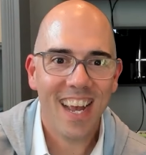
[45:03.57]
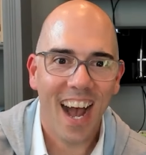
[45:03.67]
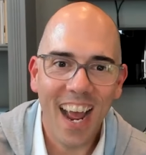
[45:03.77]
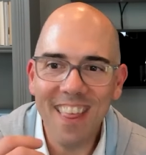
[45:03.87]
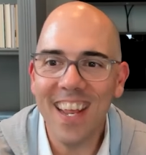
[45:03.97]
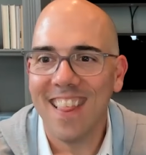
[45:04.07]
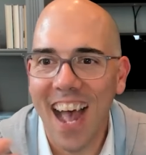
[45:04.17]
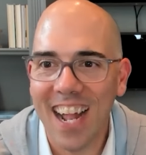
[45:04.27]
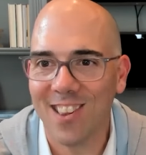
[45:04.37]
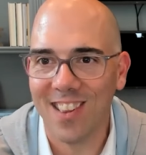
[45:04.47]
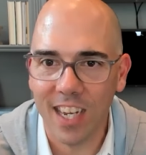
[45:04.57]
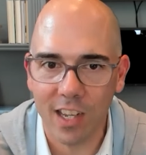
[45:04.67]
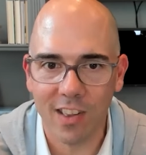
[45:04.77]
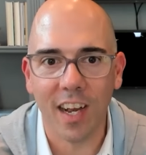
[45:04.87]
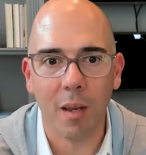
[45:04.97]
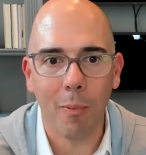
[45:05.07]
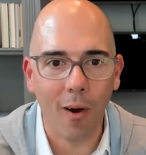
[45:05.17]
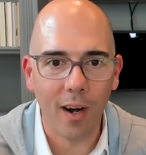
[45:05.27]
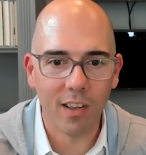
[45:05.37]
I think that's the exciting part.